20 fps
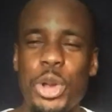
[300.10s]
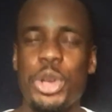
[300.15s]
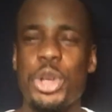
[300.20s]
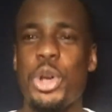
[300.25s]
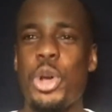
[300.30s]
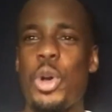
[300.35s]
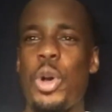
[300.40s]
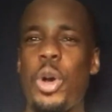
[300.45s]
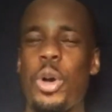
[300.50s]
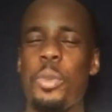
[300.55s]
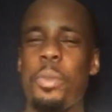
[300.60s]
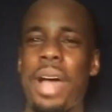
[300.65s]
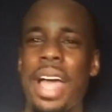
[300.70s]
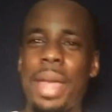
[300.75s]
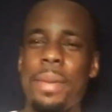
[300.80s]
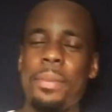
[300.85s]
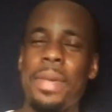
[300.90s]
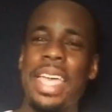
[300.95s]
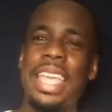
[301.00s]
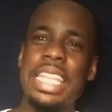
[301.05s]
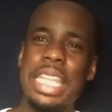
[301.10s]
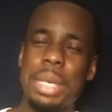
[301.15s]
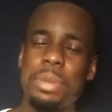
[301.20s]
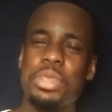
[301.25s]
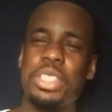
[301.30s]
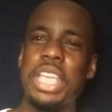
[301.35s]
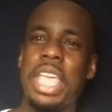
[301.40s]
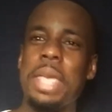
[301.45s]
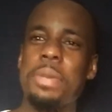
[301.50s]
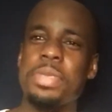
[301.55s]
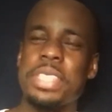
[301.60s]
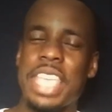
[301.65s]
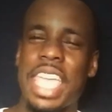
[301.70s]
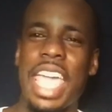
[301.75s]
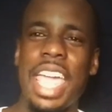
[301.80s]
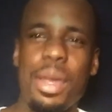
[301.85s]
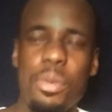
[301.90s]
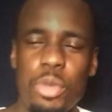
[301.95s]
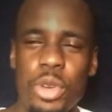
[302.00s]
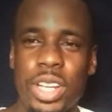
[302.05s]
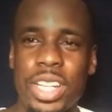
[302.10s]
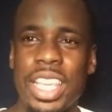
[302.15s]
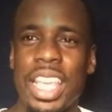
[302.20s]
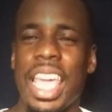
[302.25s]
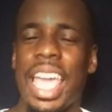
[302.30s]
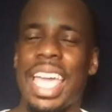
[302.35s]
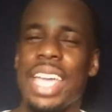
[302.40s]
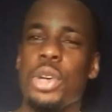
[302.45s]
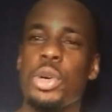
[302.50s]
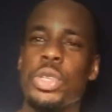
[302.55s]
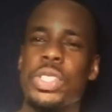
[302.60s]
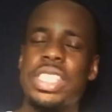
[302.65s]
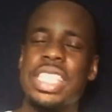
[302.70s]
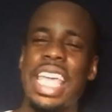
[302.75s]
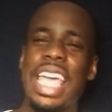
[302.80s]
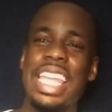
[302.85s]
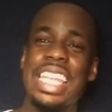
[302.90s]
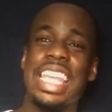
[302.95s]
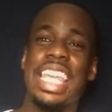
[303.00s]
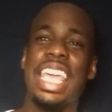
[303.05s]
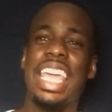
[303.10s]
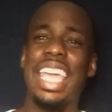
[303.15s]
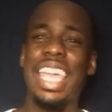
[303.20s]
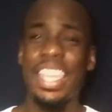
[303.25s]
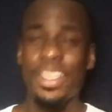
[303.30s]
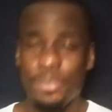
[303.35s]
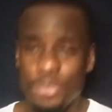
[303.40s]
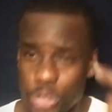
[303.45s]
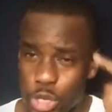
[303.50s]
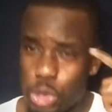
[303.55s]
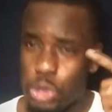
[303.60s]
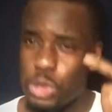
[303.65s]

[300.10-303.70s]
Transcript: a quote by a man named James Cameron who said, if you